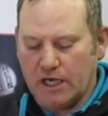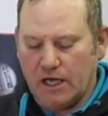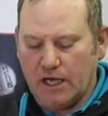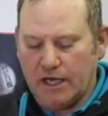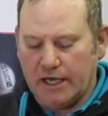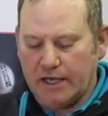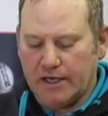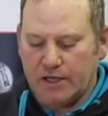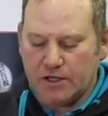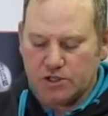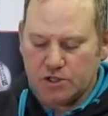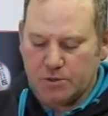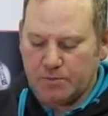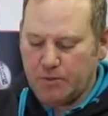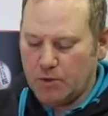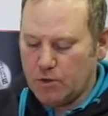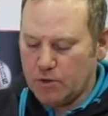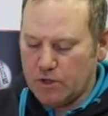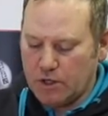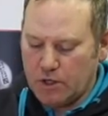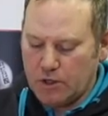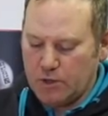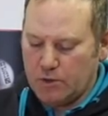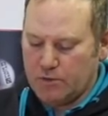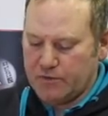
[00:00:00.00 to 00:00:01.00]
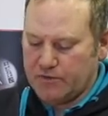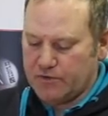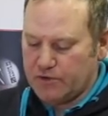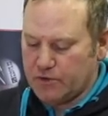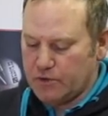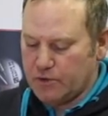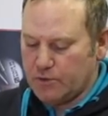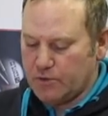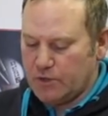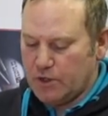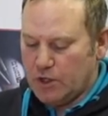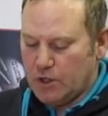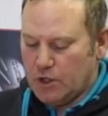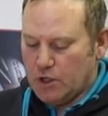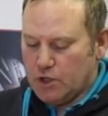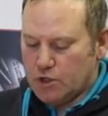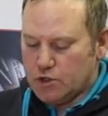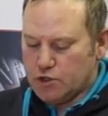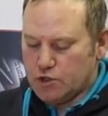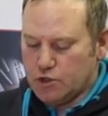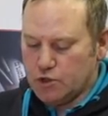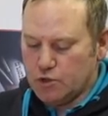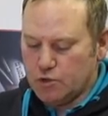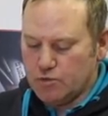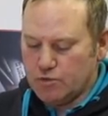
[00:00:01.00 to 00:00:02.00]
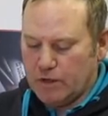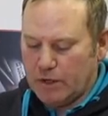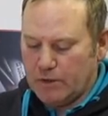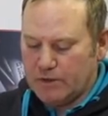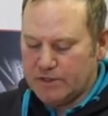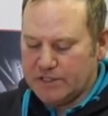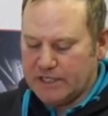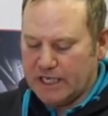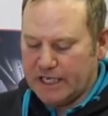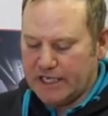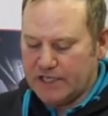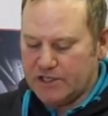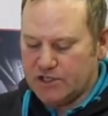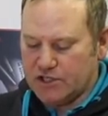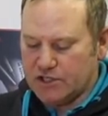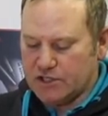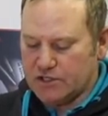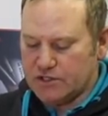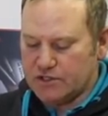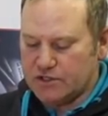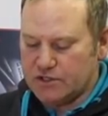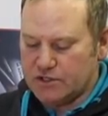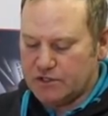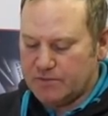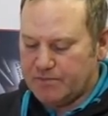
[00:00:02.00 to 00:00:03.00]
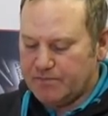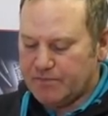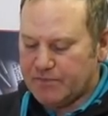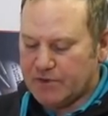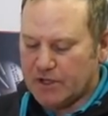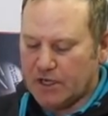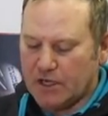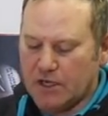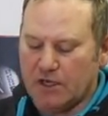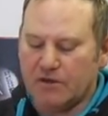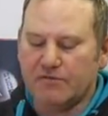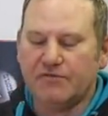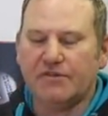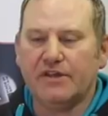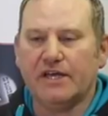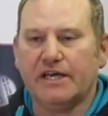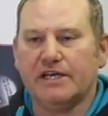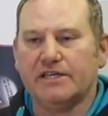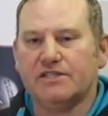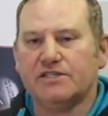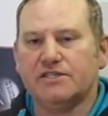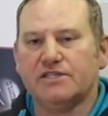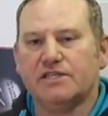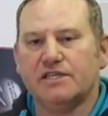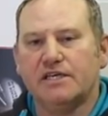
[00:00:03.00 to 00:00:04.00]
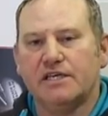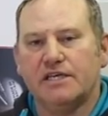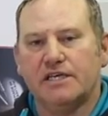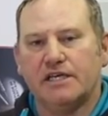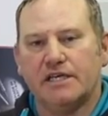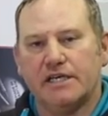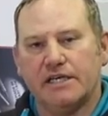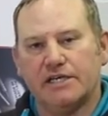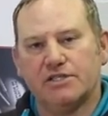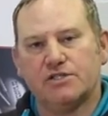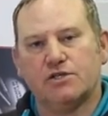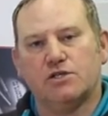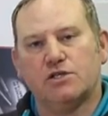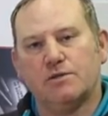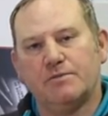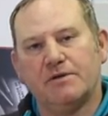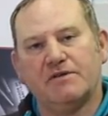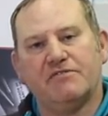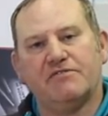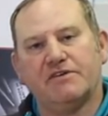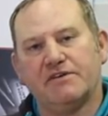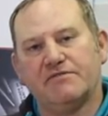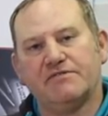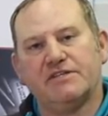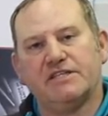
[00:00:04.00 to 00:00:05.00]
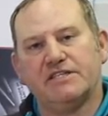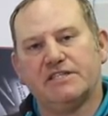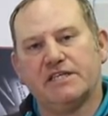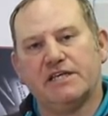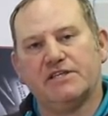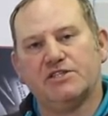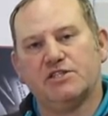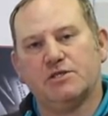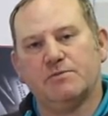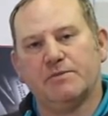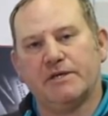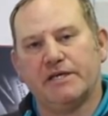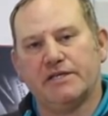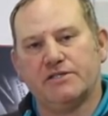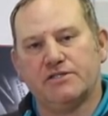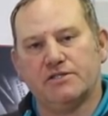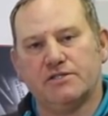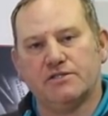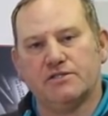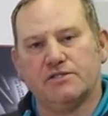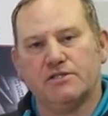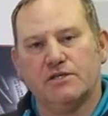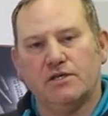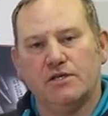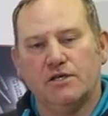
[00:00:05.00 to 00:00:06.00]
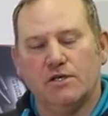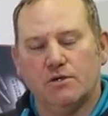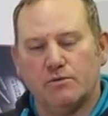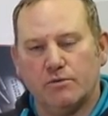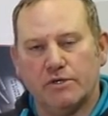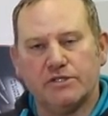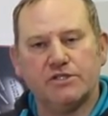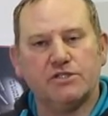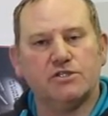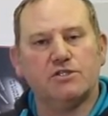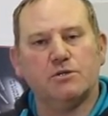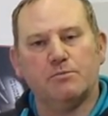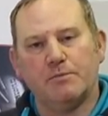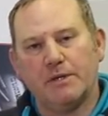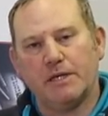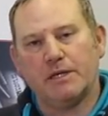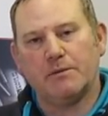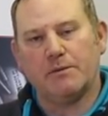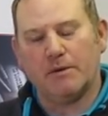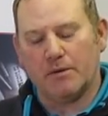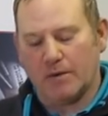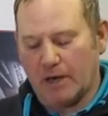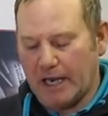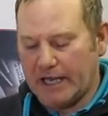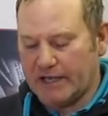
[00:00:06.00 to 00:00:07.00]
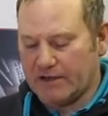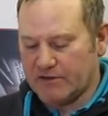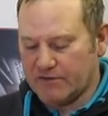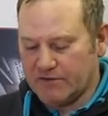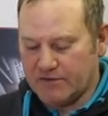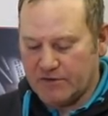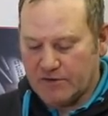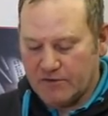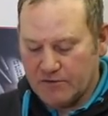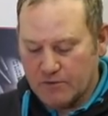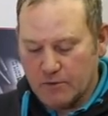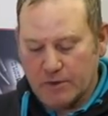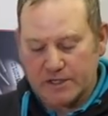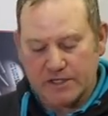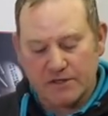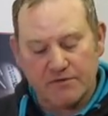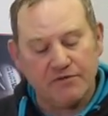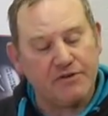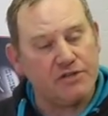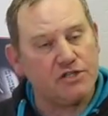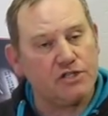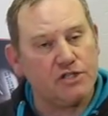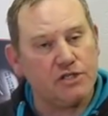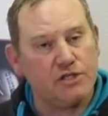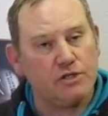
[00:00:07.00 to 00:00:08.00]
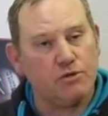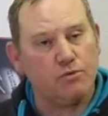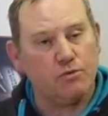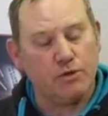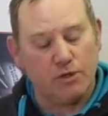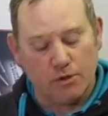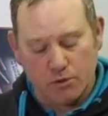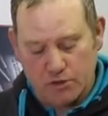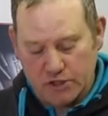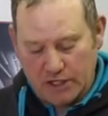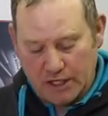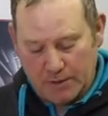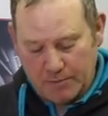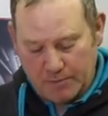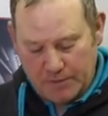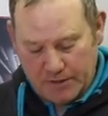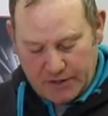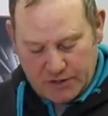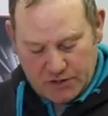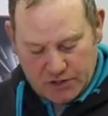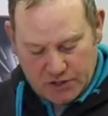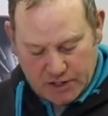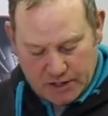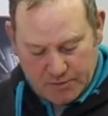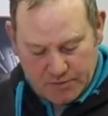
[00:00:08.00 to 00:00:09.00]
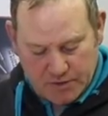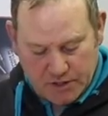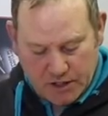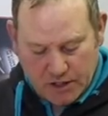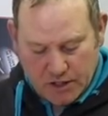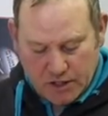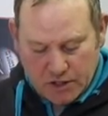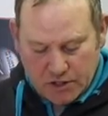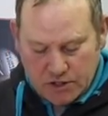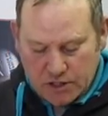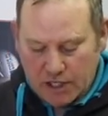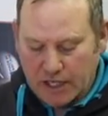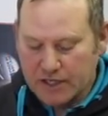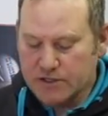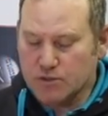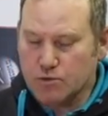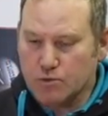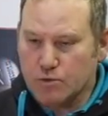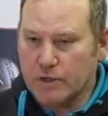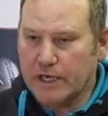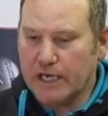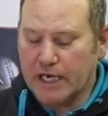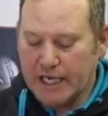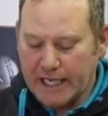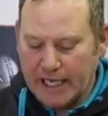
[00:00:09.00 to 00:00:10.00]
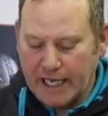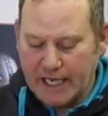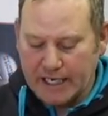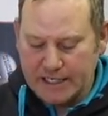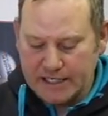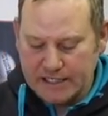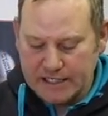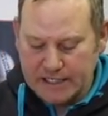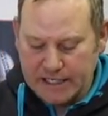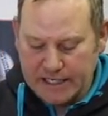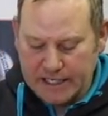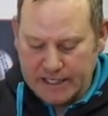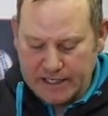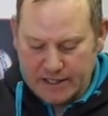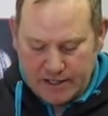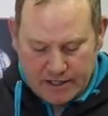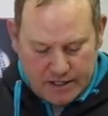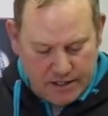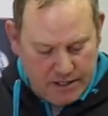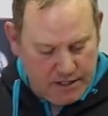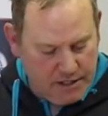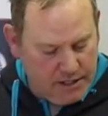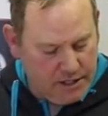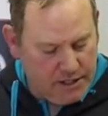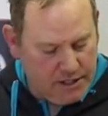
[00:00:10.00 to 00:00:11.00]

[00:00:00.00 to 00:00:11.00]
tire and to pull the loop through, two rotations of this is going to be 50 centimeters, which is the minimum length for when you're fishing in the World Championships. So that's a really handy